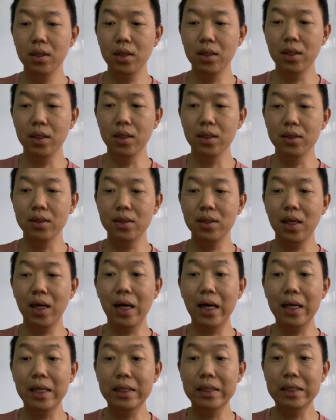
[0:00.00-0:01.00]
is
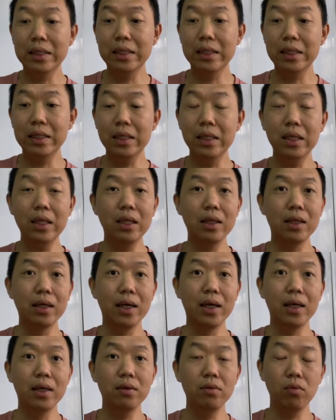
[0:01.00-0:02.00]
higher
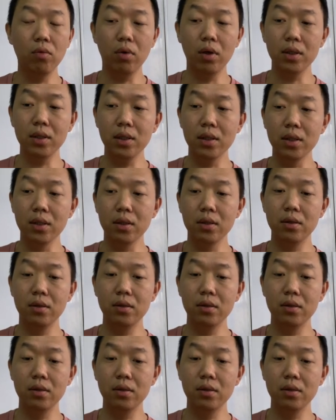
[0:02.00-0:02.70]
than water.